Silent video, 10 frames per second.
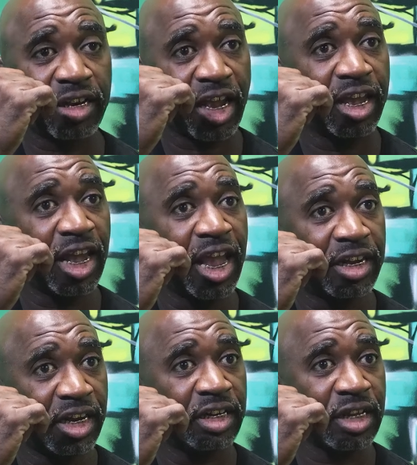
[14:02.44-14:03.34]
fired, cake
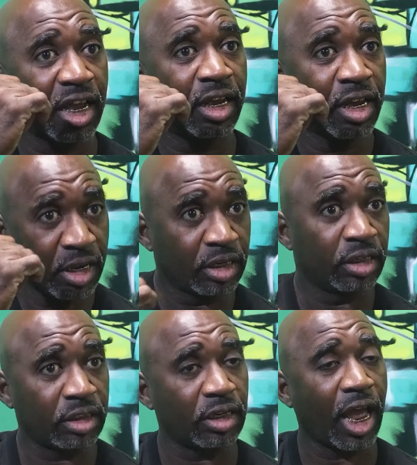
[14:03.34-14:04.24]
ass nigga. Think,
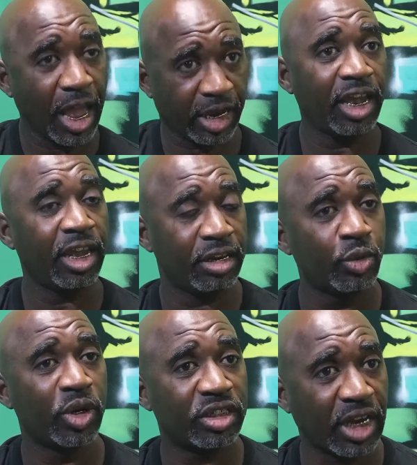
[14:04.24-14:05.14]
cause I
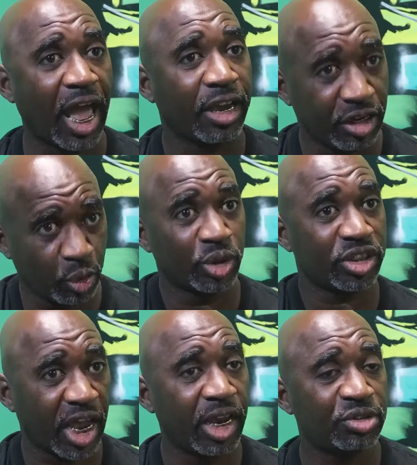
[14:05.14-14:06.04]
can't do this. I can
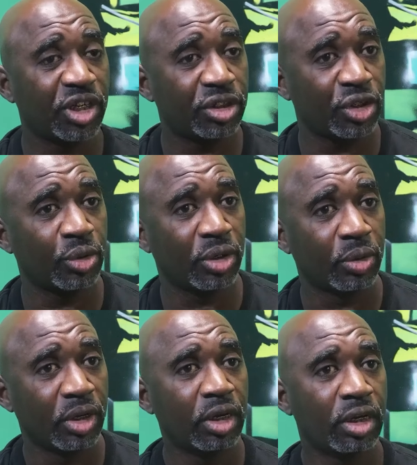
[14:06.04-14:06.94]
do the same don't shit. Don't get it
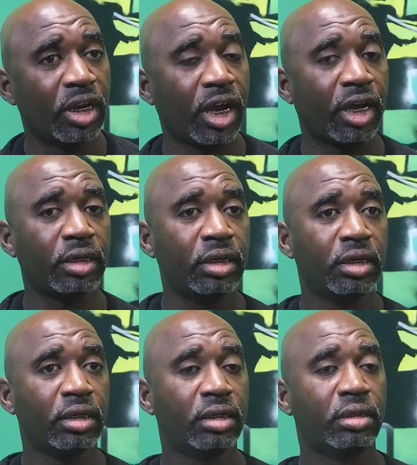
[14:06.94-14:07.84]
twisted. Do. Yeah.
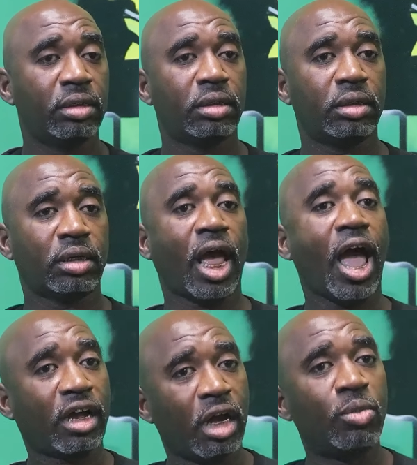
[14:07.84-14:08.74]
But I feel
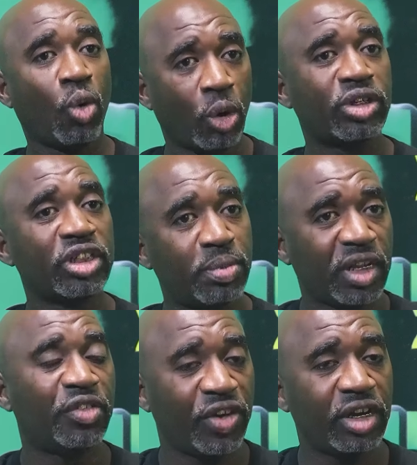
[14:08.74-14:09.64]
that I come work
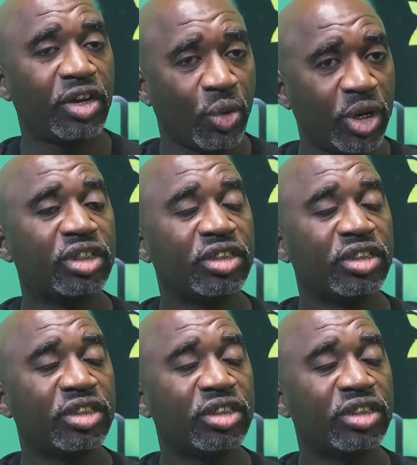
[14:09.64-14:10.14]
this motherfucking